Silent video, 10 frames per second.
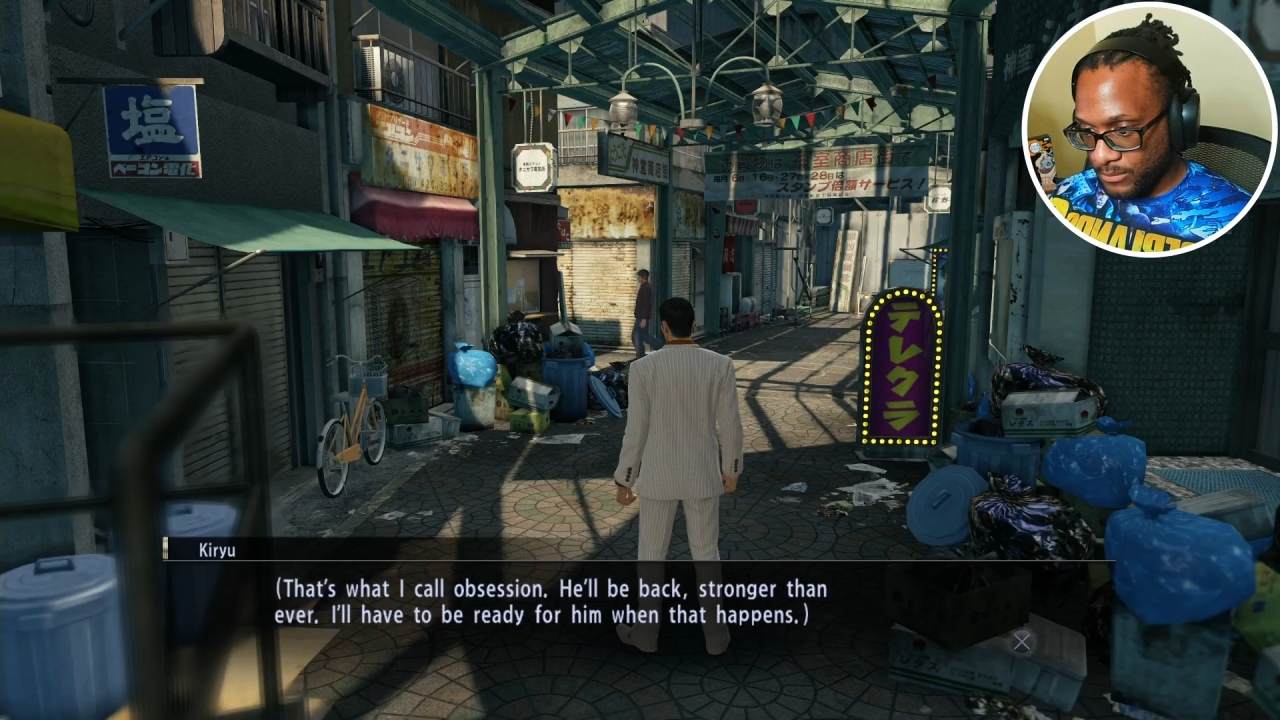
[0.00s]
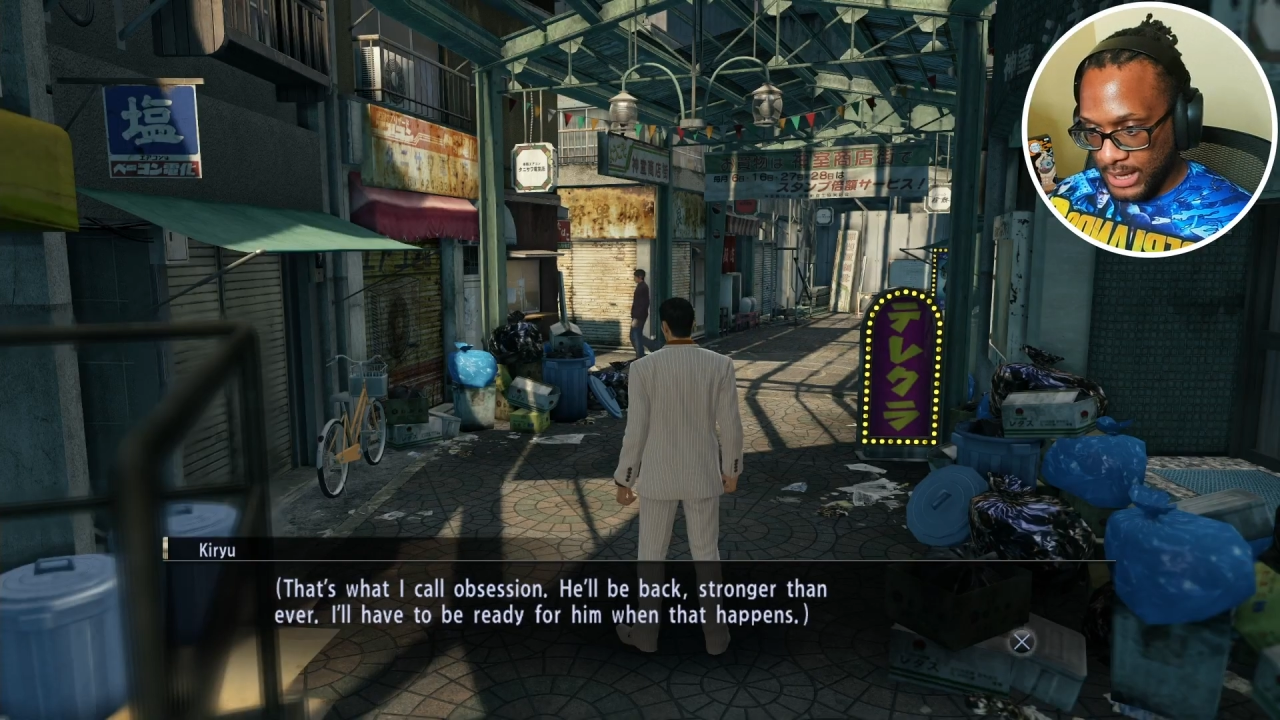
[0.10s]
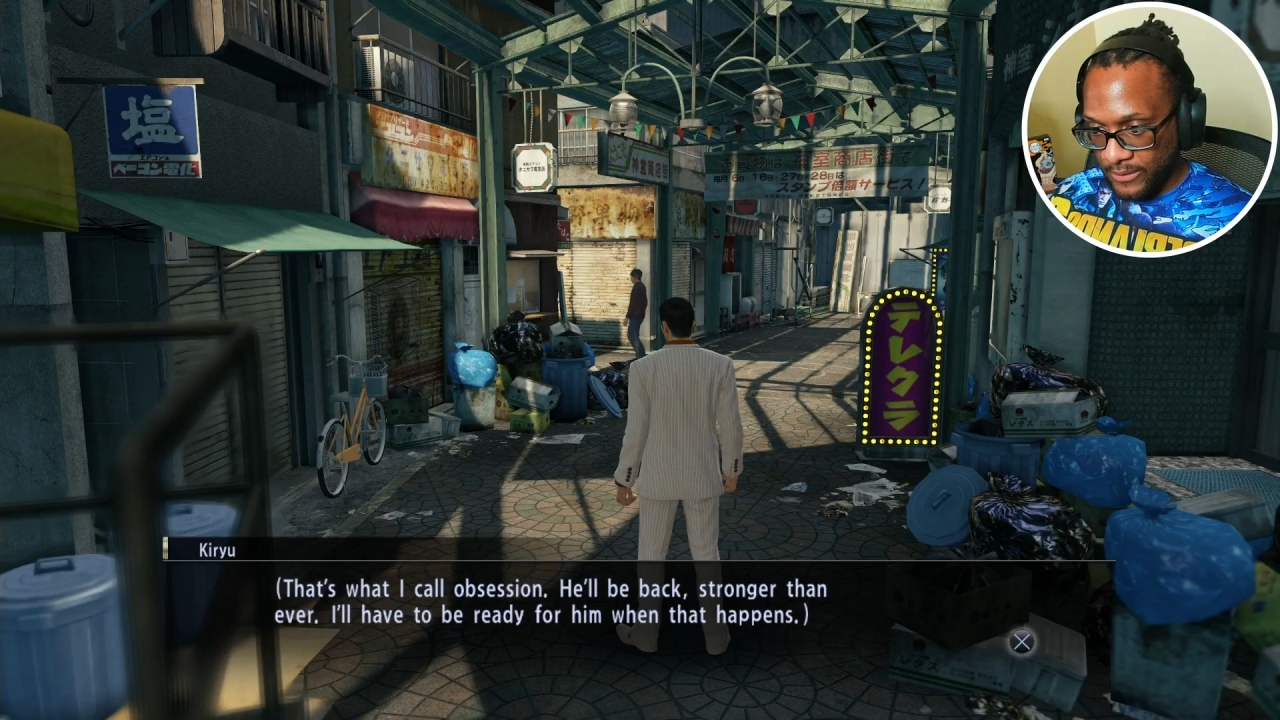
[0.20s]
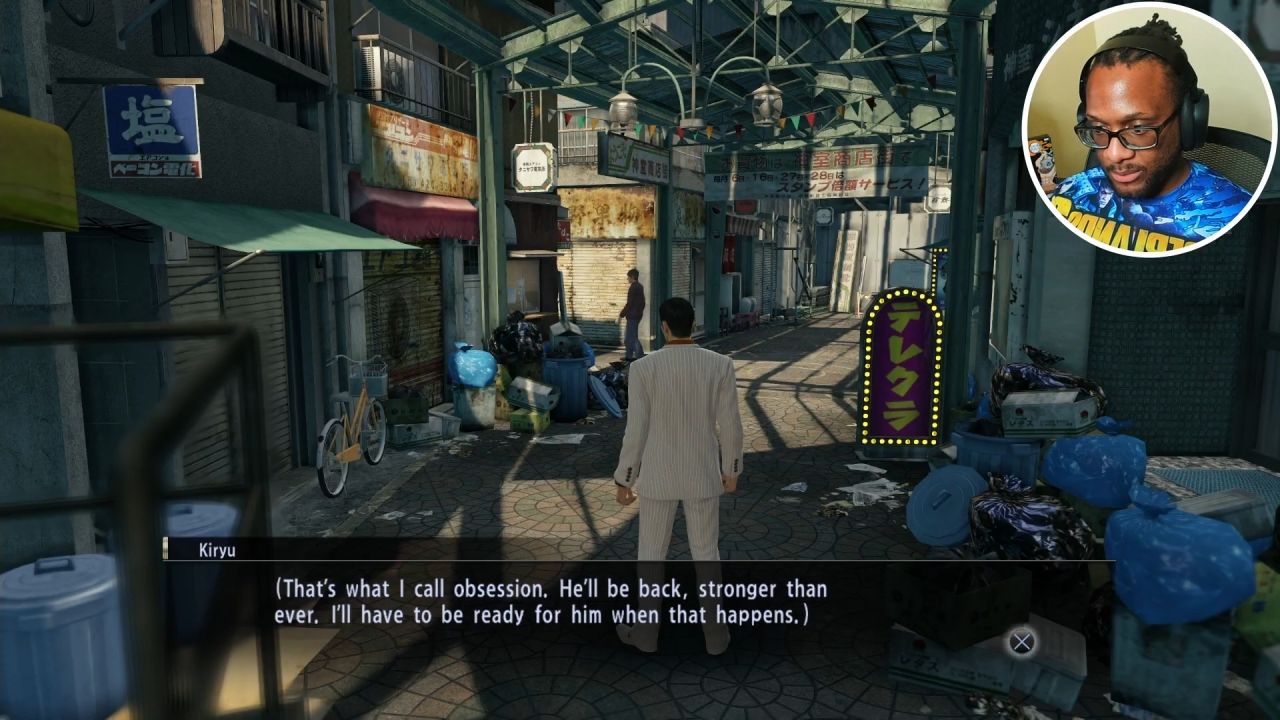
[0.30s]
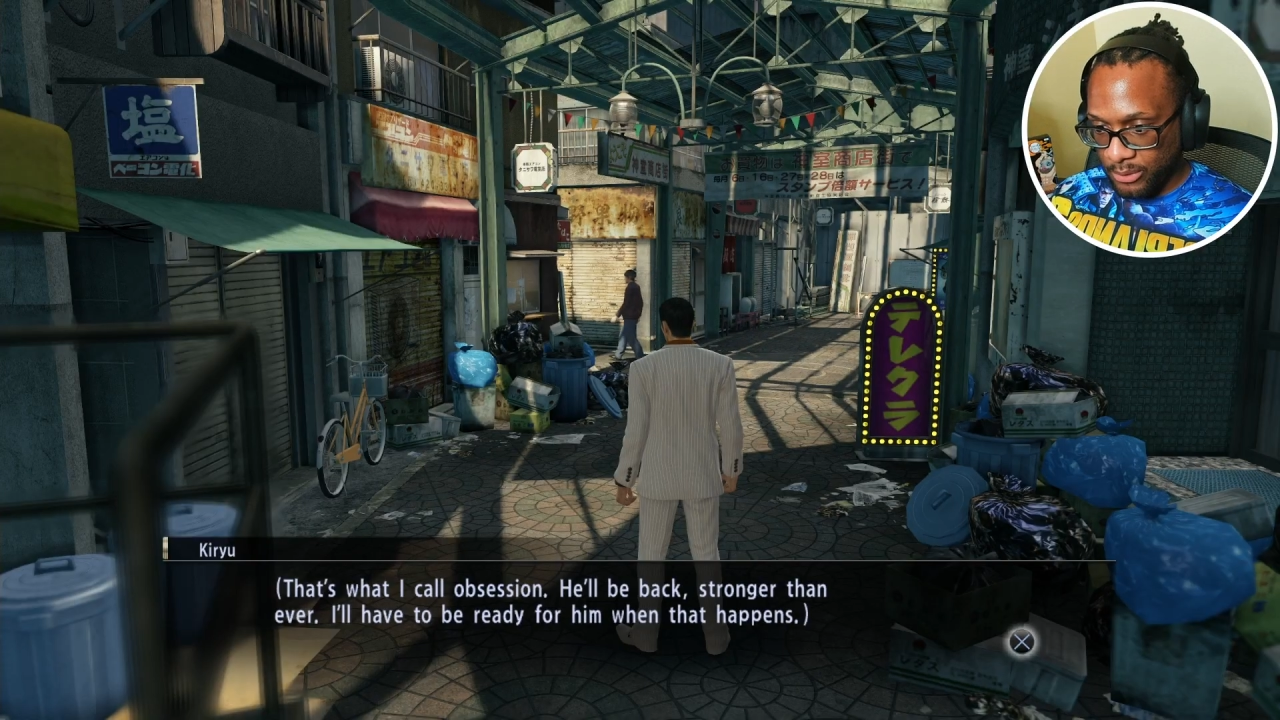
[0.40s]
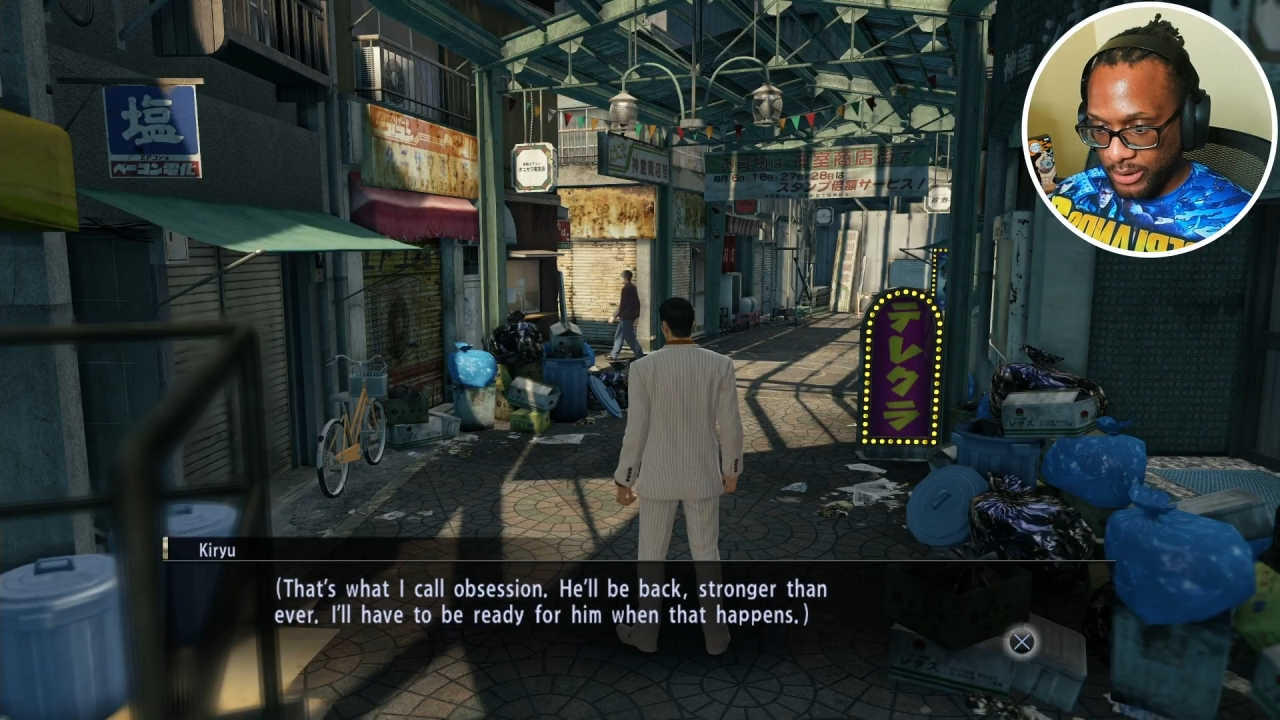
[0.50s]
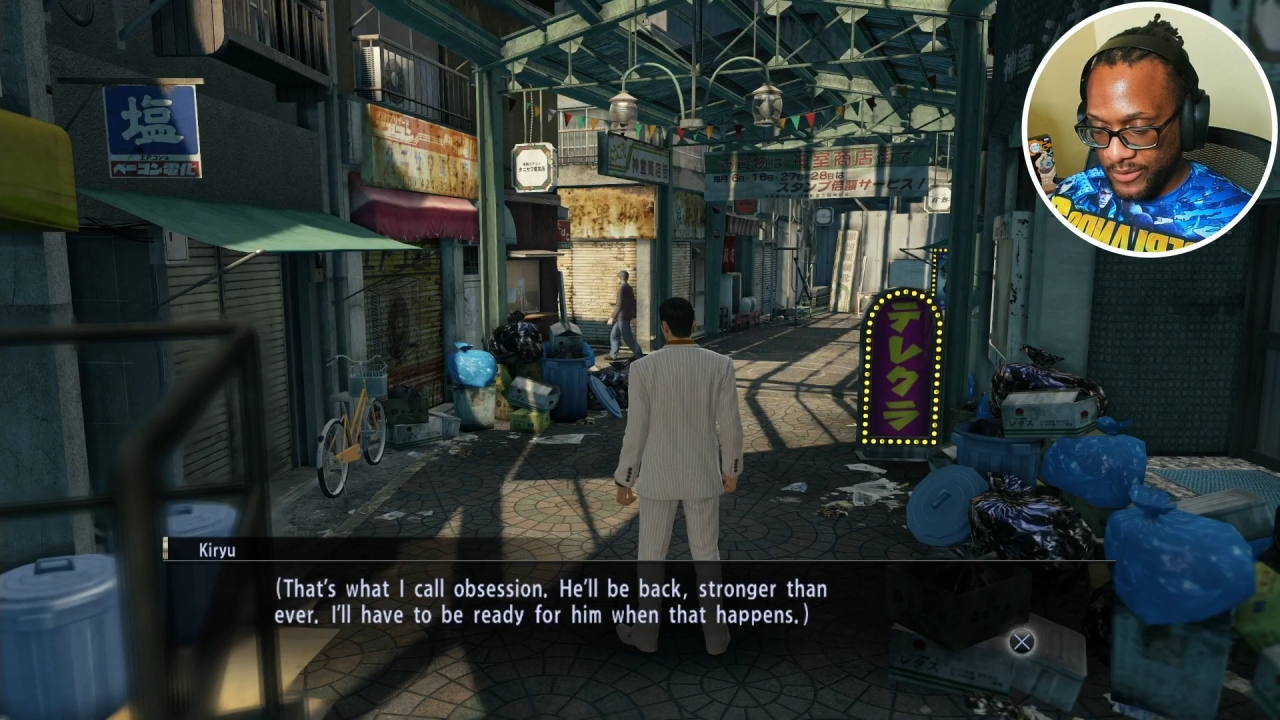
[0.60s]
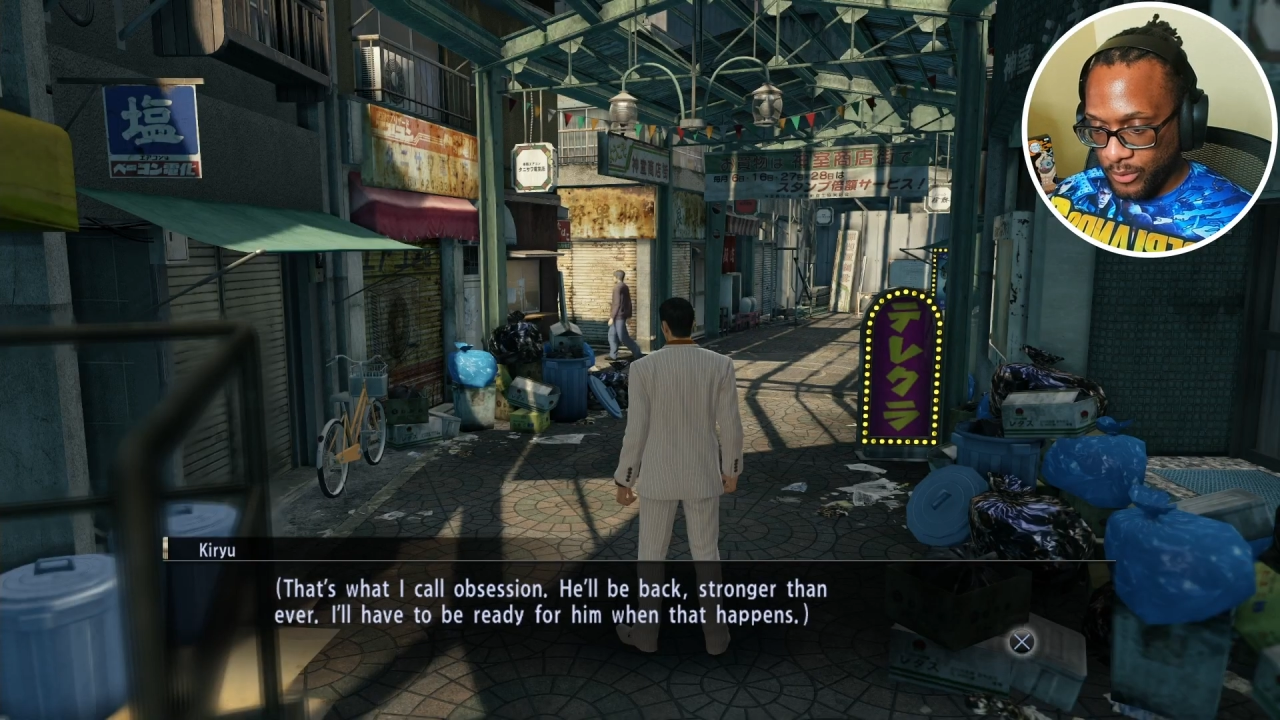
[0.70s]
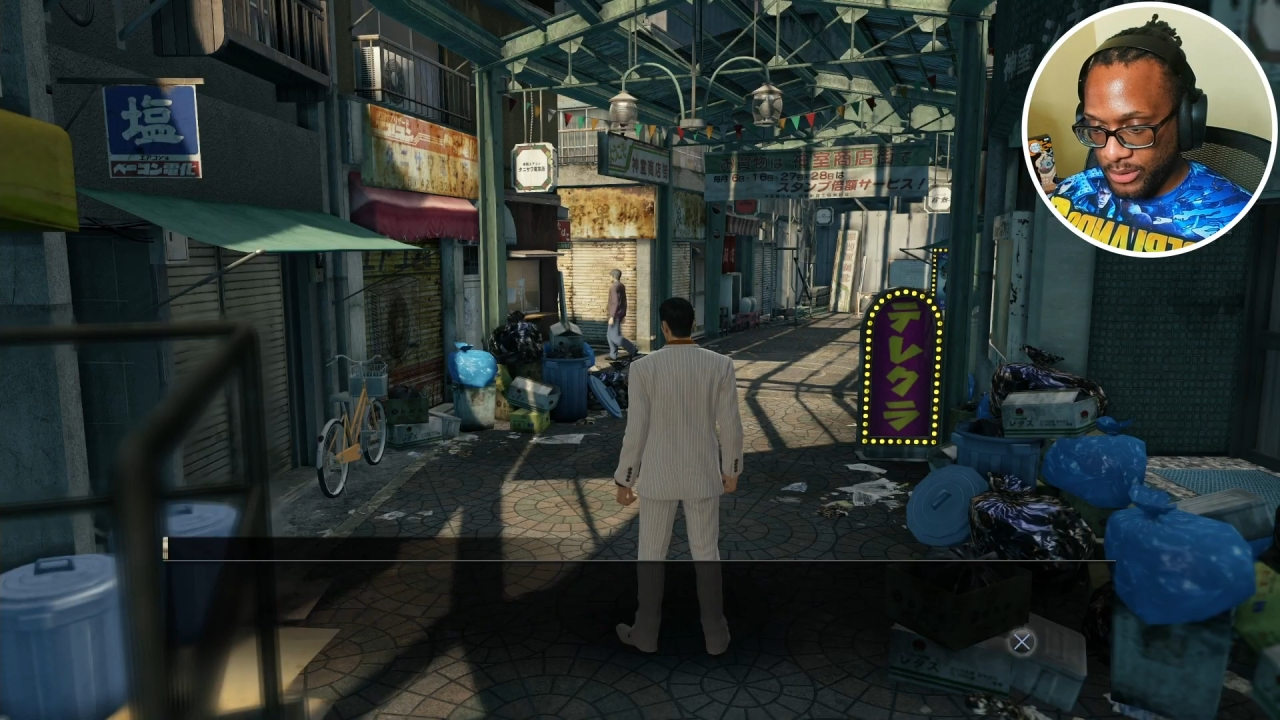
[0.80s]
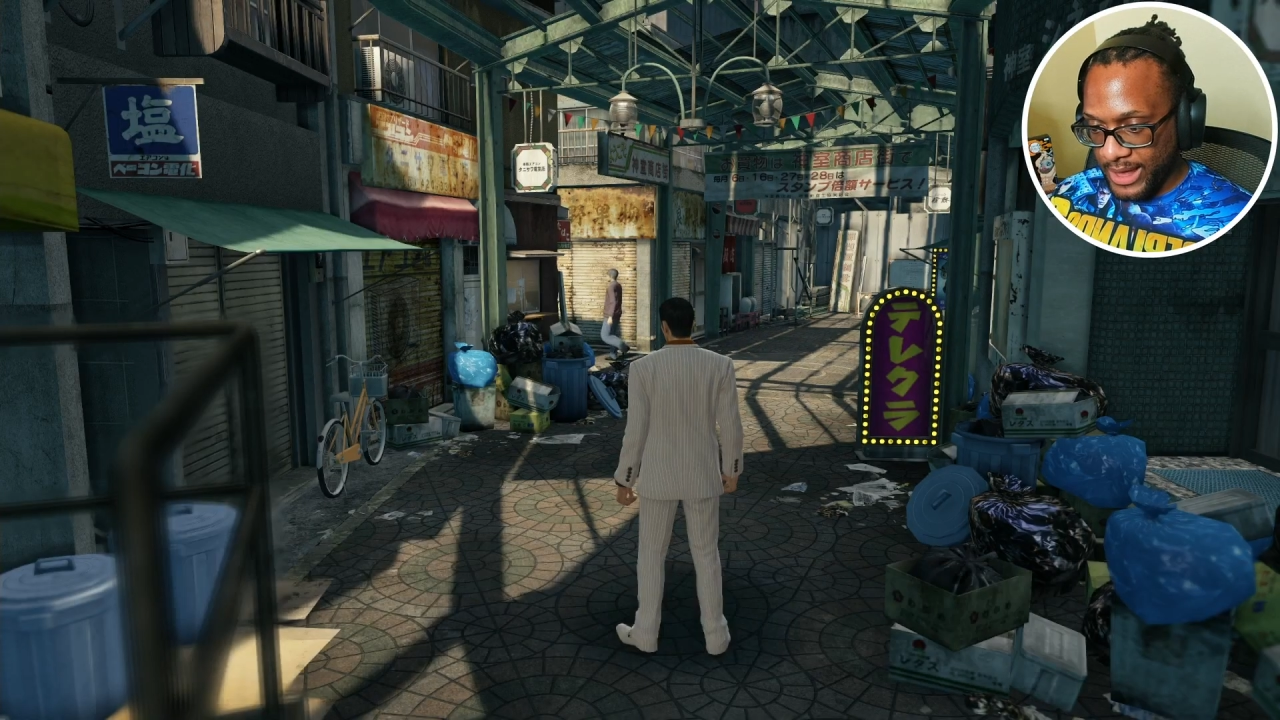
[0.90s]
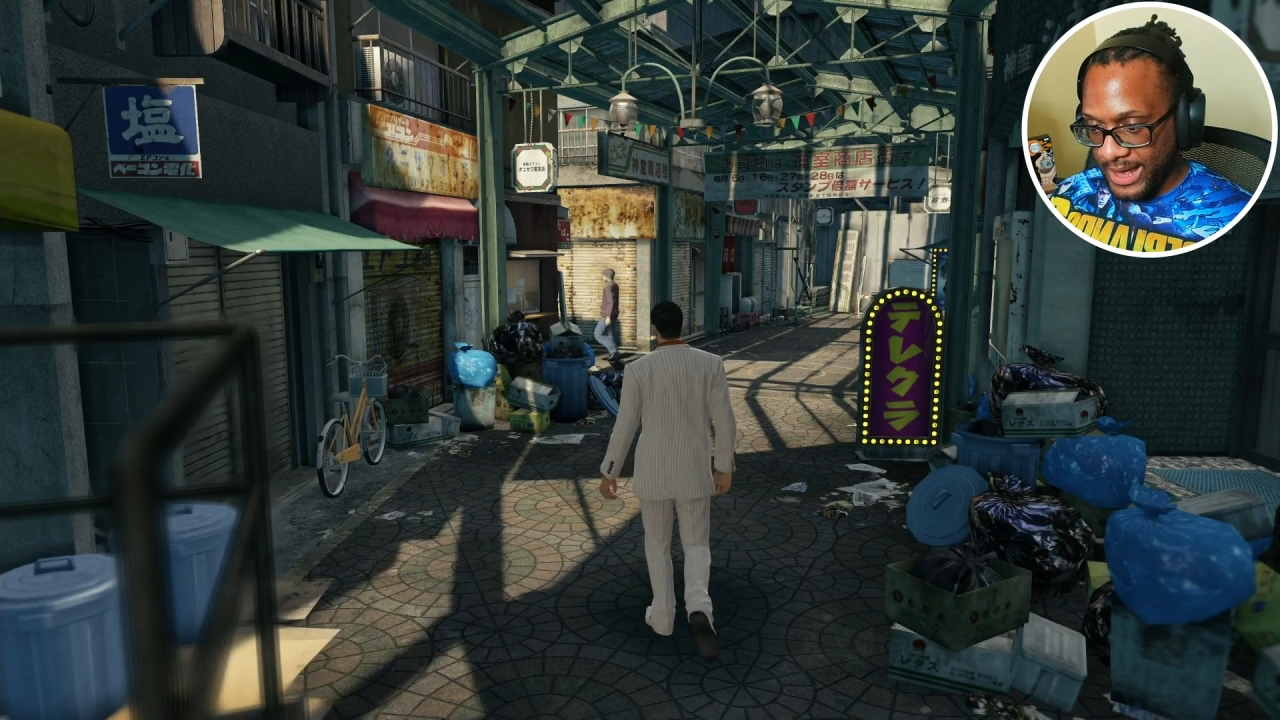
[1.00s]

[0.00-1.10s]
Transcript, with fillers: I have to be ready for when that